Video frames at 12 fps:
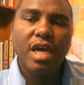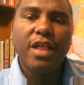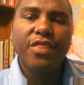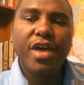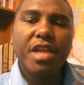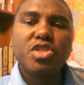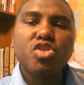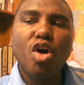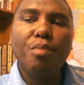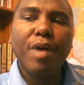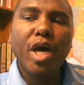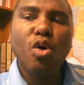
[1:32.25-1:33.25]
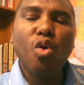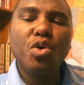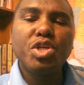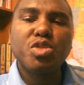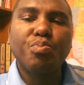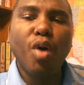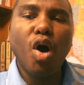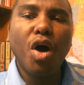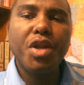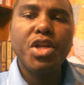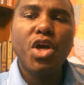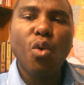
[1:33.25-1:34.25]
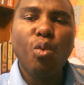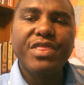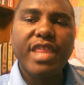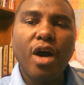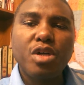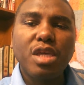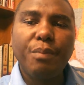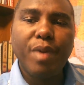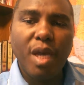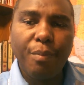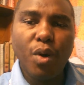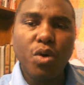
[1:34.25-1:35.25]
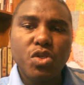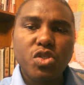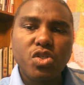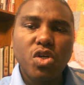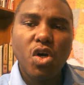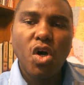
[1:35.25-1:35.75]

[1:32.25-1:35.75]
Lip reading: There is nobody who is born without a purpose.